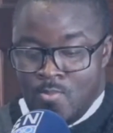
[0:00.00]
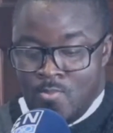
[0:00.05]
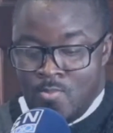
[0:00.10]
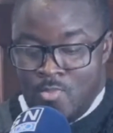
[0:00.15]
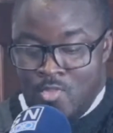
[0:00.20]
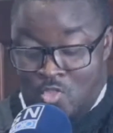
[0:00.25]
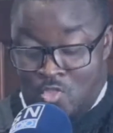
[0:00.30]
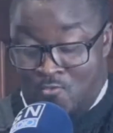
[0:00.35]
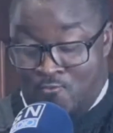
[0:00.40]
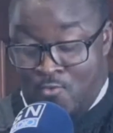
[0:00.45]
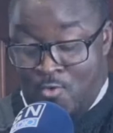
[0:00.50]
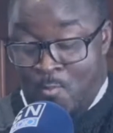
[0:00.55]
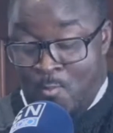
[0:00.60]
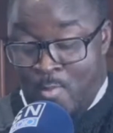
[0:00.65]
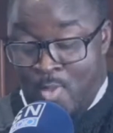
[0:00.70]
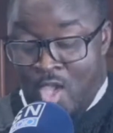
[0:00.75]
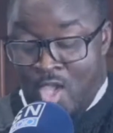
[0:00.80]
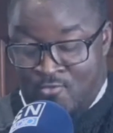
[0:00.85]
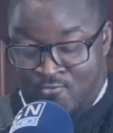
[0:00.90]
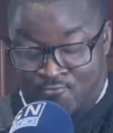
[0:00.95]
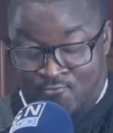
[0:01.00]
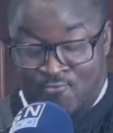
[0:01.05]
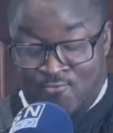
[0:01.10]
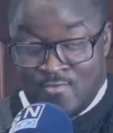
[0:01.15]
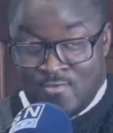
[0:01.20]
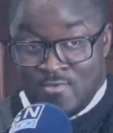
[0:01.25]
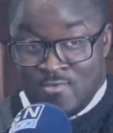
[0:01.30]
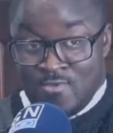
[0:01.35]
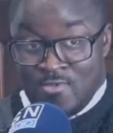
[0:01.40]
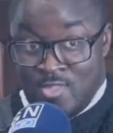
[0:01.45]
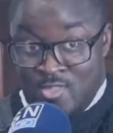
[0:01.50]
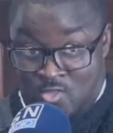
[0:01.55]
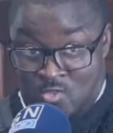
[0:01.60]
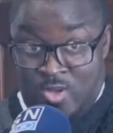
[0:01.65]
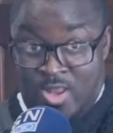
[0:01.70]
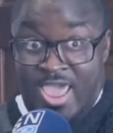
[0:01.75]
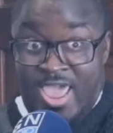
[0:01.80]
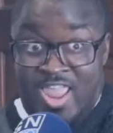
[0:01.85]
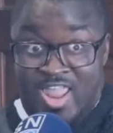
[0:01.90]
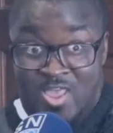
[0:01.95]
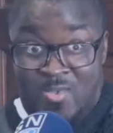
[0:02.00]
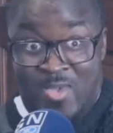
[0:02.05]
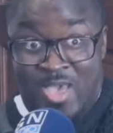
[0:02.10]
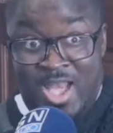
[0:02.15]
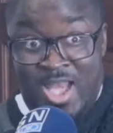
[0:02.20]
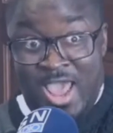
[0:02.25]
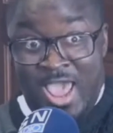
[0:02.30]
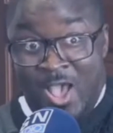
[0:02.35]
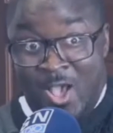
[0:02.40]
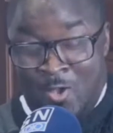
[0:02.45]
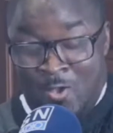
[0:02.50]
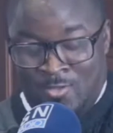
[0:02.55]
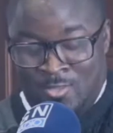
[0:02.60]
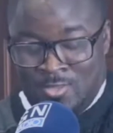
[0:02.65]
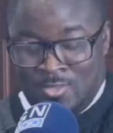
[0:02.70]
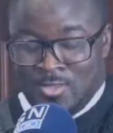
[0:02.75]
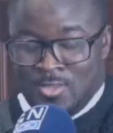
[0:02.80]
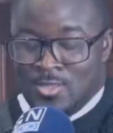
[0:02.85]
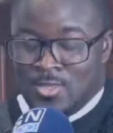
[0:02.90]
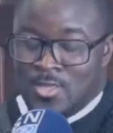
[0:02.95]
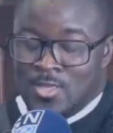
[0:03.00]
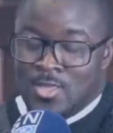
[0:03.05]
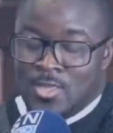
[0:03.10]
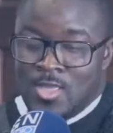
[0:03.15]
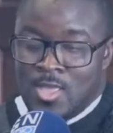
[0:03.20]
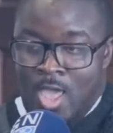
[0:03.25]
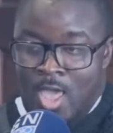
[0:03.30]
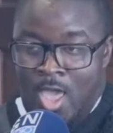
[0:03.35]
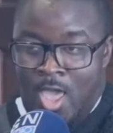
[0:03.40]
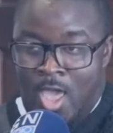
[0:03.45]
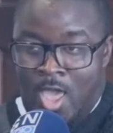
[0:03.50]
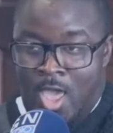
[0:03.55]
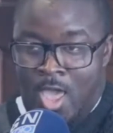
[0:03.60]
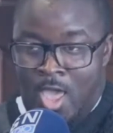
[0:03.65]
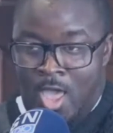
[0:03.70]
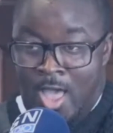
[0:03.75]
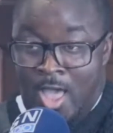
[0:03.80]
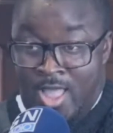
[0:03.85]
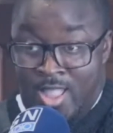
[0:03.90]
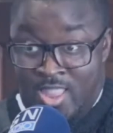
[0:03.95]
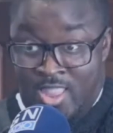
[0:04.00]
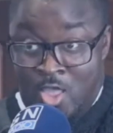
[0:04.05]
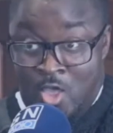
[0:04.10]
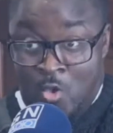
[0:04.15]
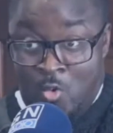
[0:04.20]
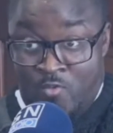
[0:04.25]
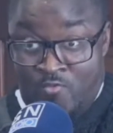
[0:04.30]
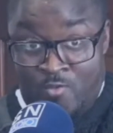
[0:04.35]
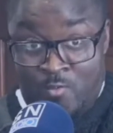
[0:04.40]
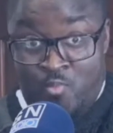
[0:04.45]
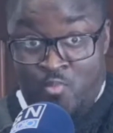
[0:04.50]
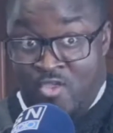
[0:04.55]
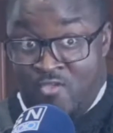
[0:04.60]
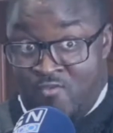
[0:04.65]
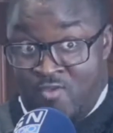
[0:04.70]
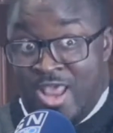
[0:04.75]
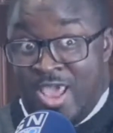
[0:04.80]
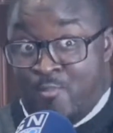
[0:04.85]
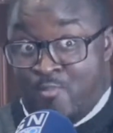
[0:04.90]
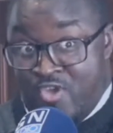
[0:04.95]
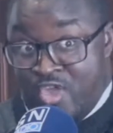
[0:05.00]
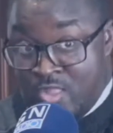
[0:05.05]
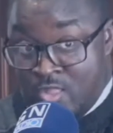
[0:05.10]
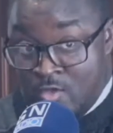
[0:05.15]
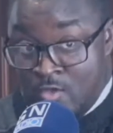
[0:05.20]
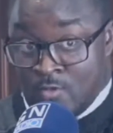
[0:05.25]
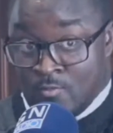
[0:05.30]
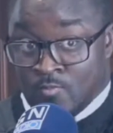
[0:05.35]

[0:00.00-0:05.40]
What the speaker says: So from birth to the age I'm at now, I deal with a breathing apparatus.